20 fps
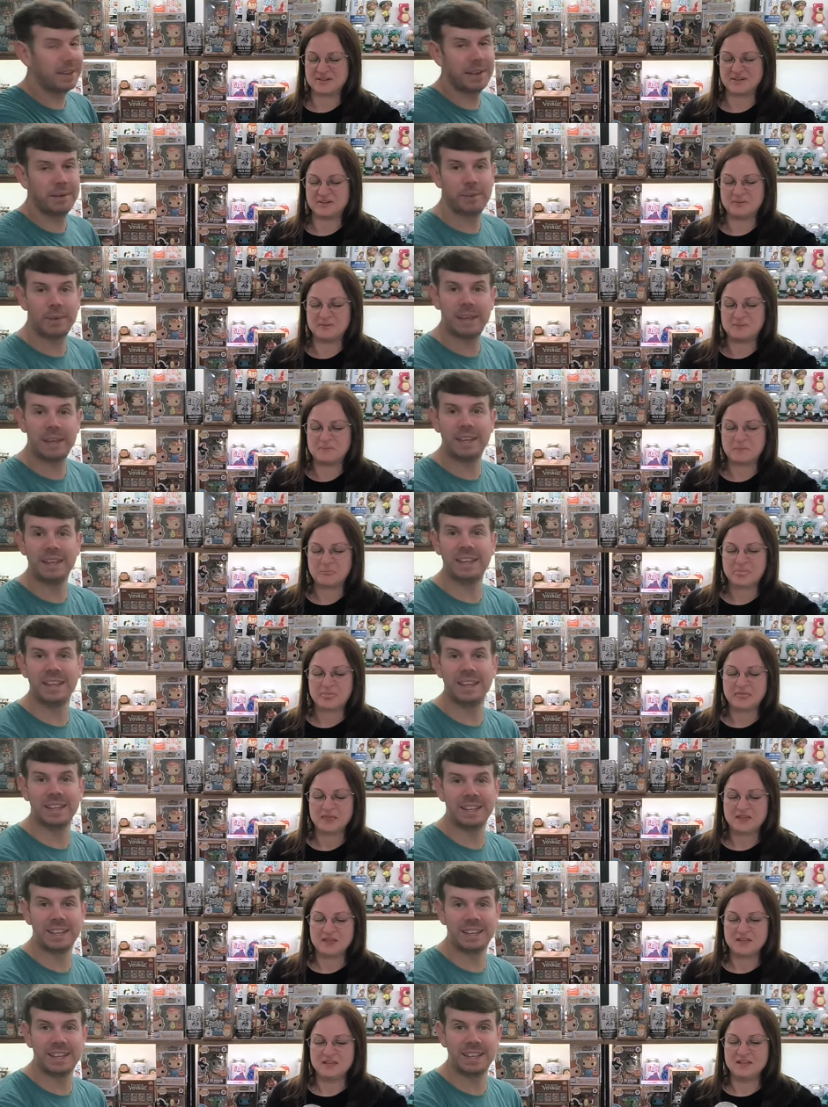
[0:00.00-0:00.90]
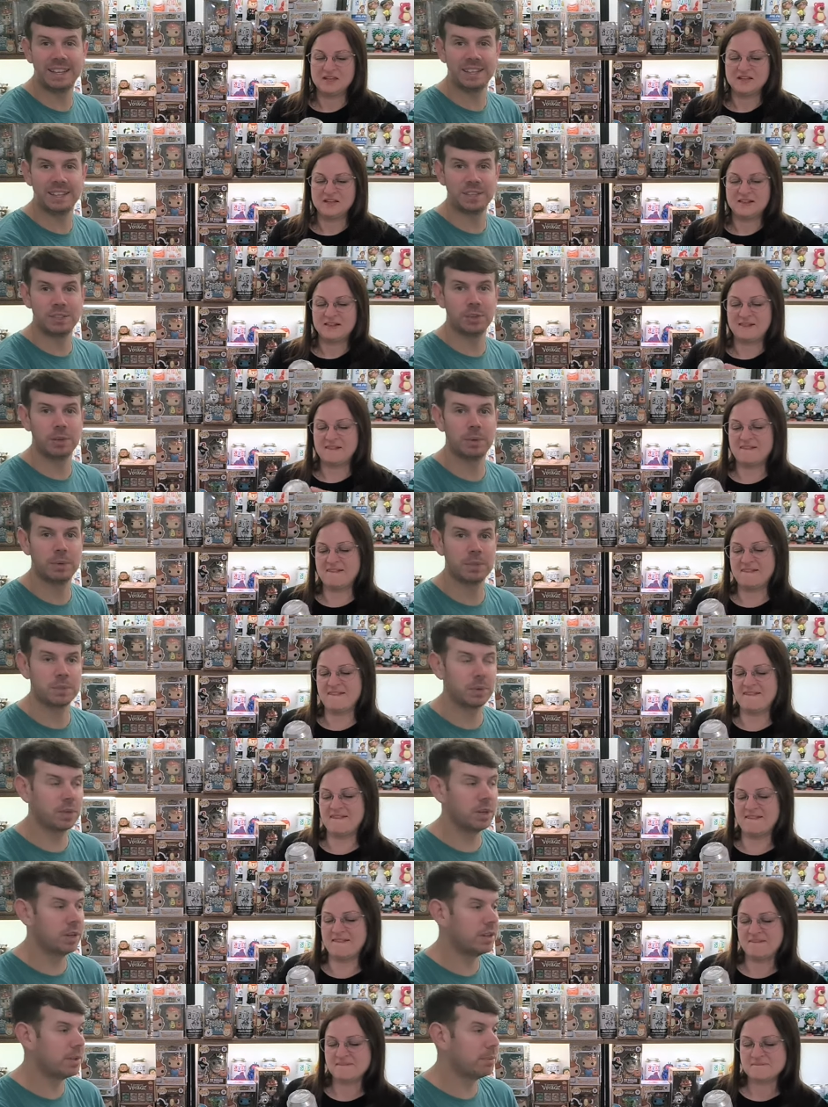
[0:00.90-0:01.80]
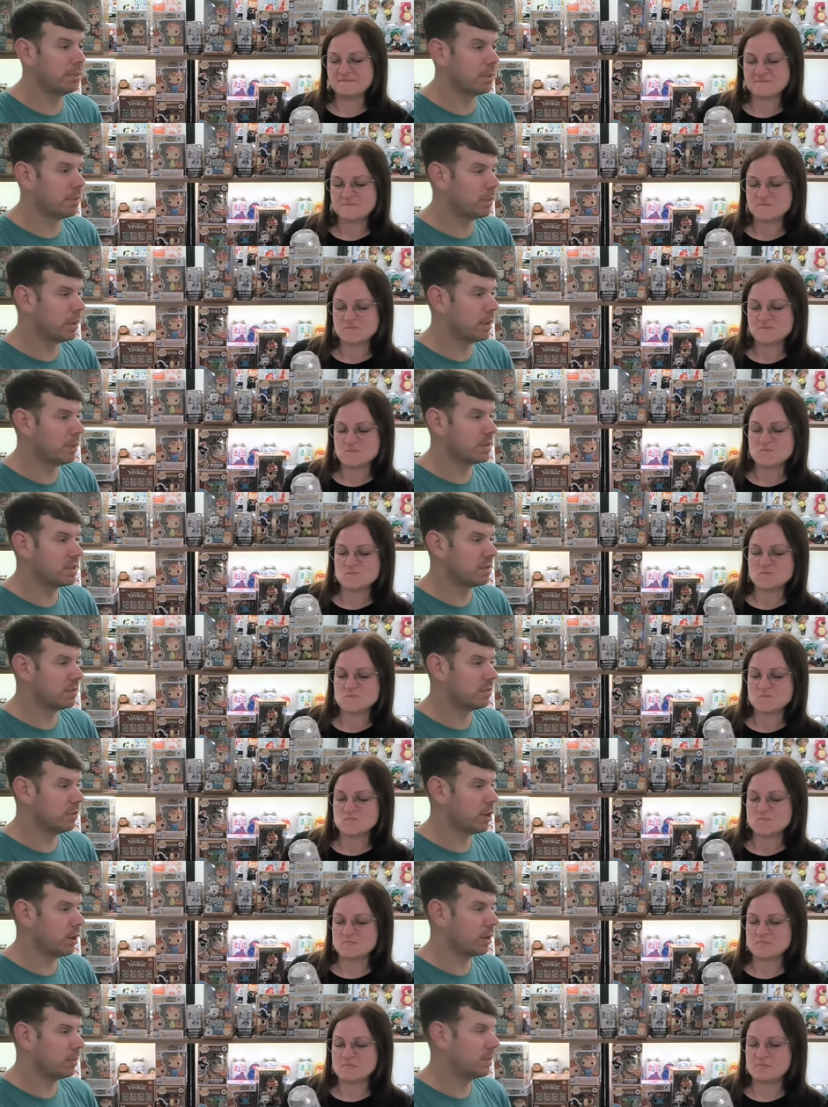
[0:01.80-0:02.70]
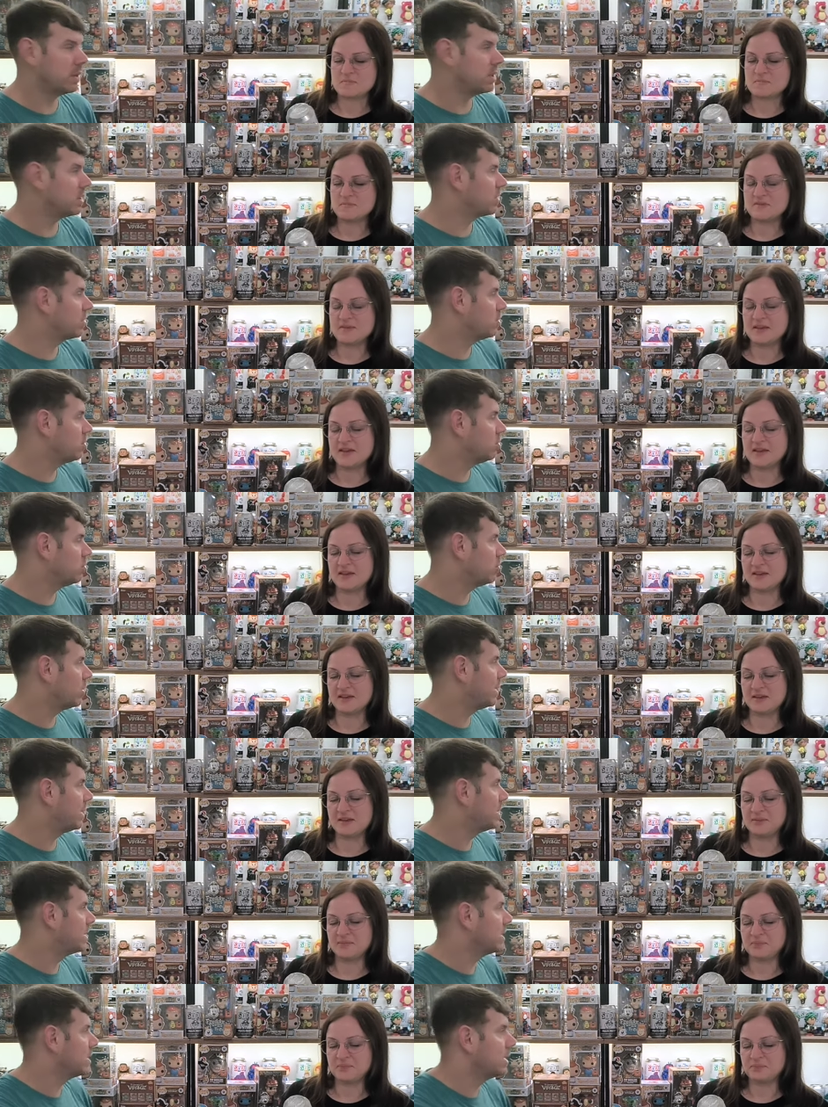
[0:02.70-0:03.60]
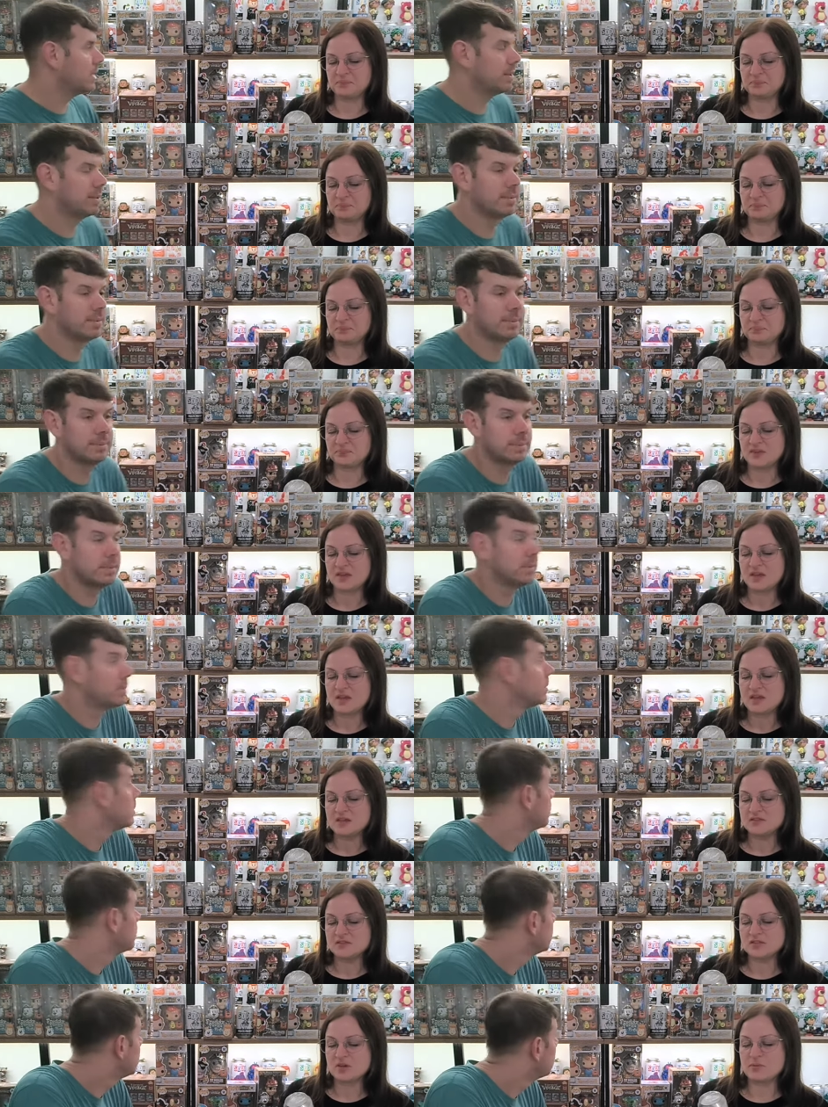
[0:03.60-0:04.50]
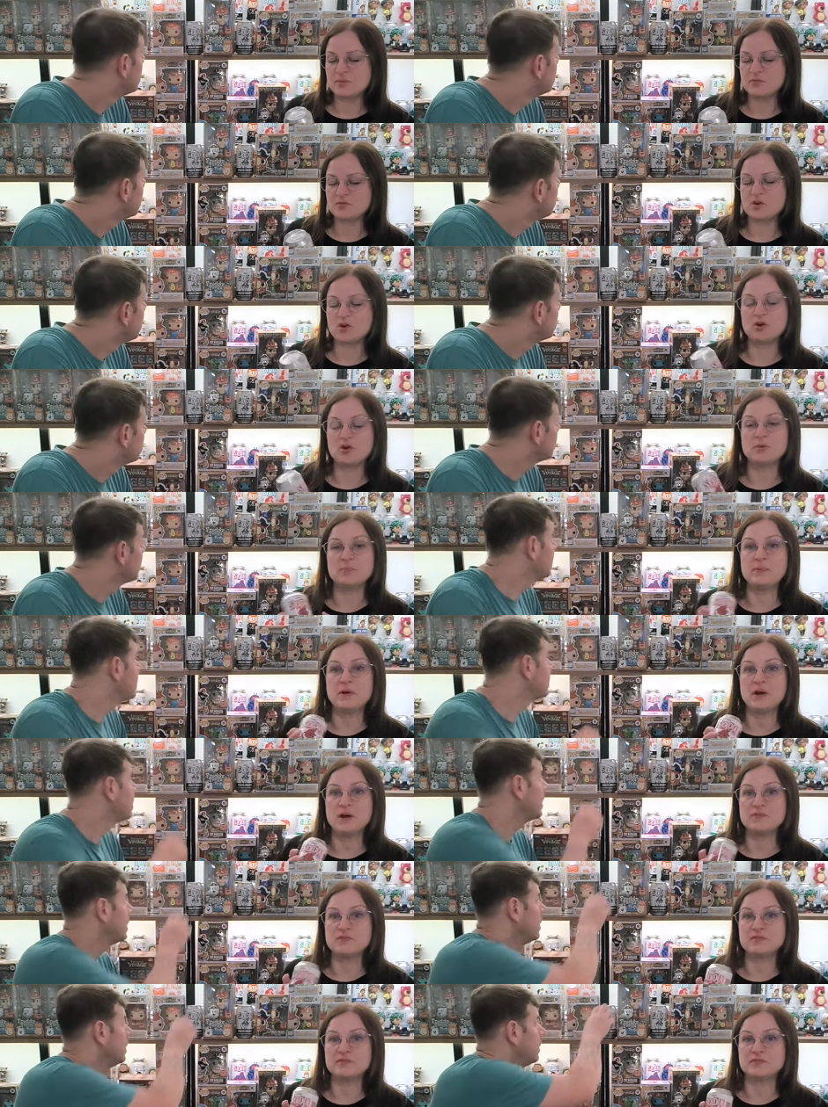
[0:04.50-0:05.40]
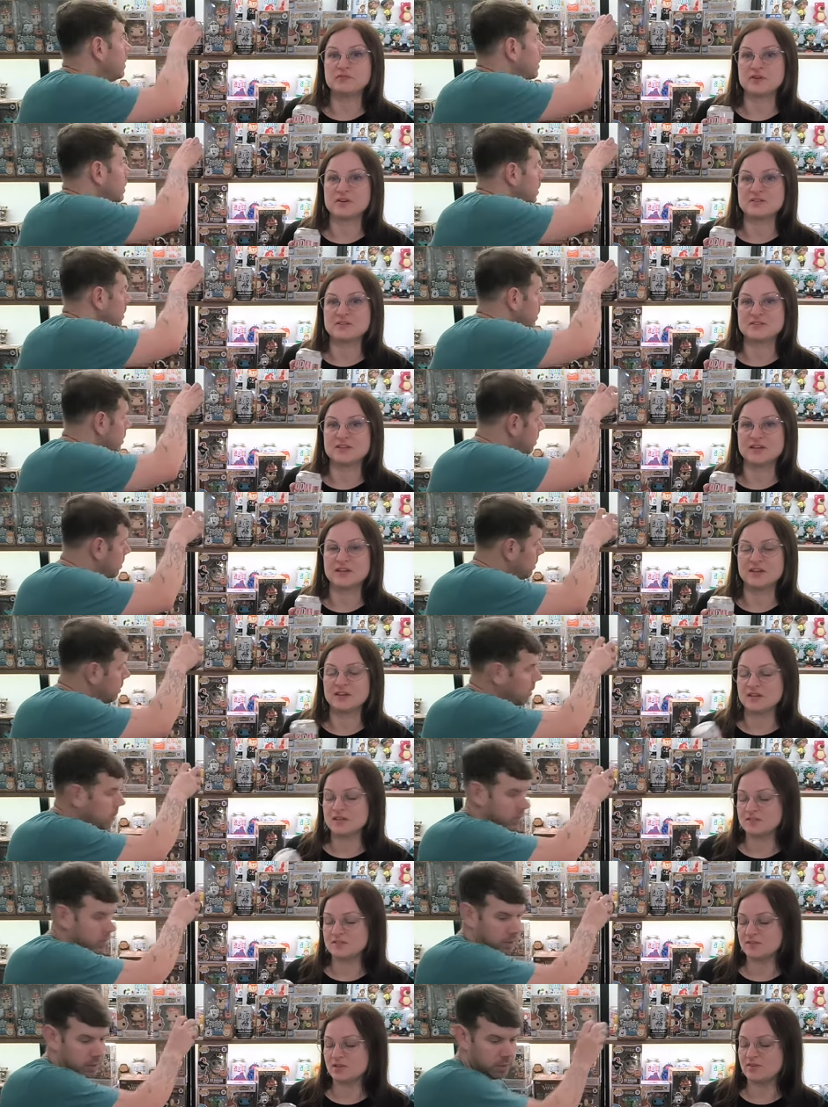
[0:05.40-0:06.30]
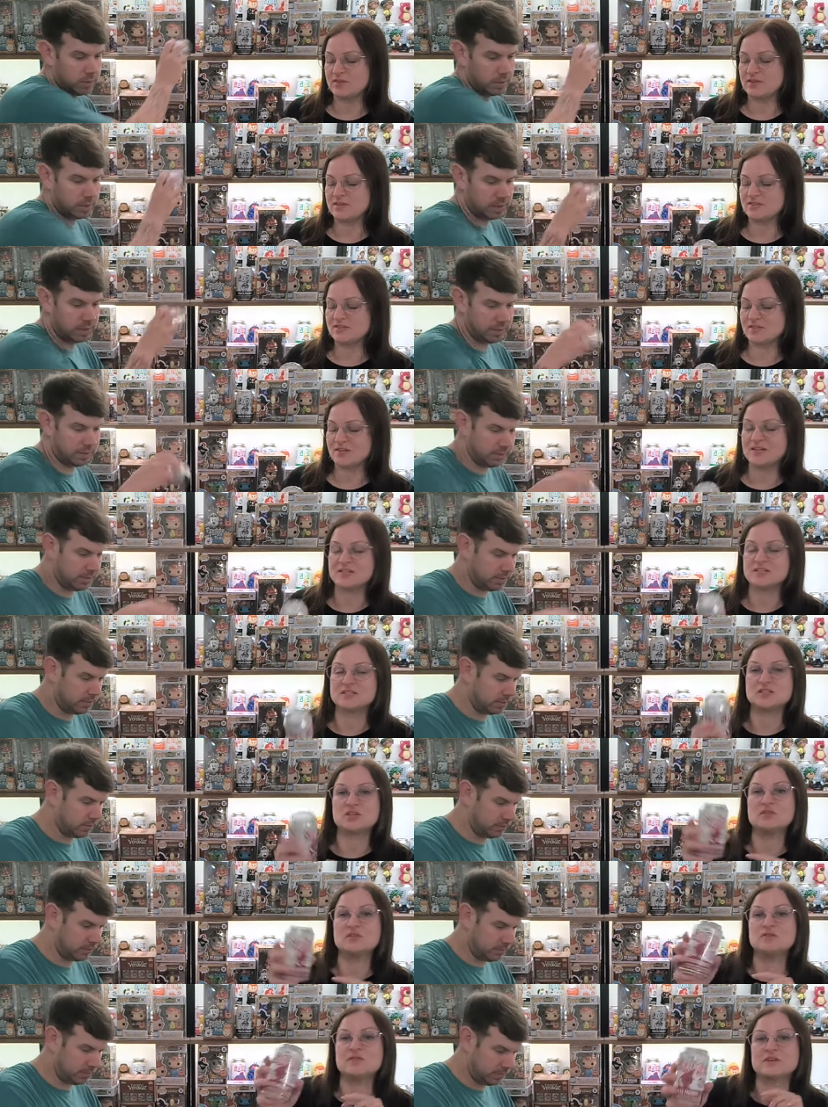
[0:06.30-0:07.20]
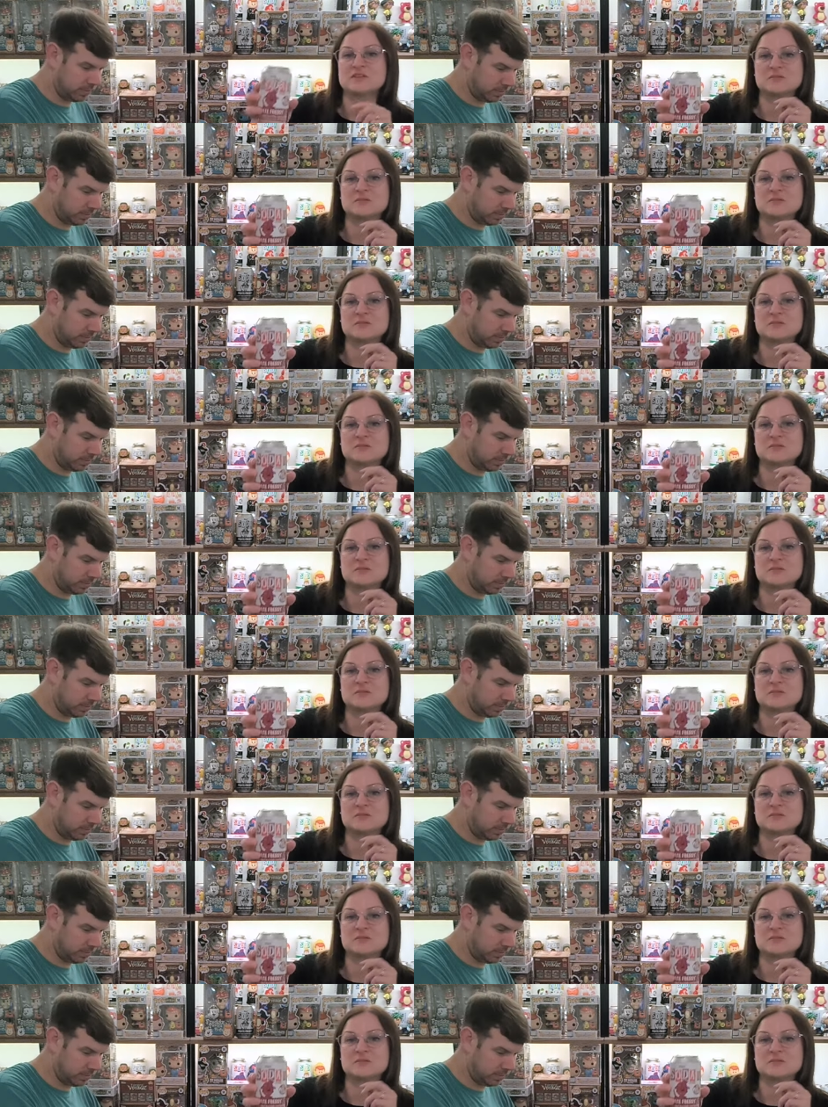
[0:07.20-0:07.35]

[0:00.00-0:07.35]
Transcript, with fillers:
Speaker 1: we
Speaker 2: keep getting the Kinder Joy ones. We got them when we was in Rome. It's
Speaker 1: yeah. crazy. So we've got Let's Pirate see. Freddy. So this is 2,000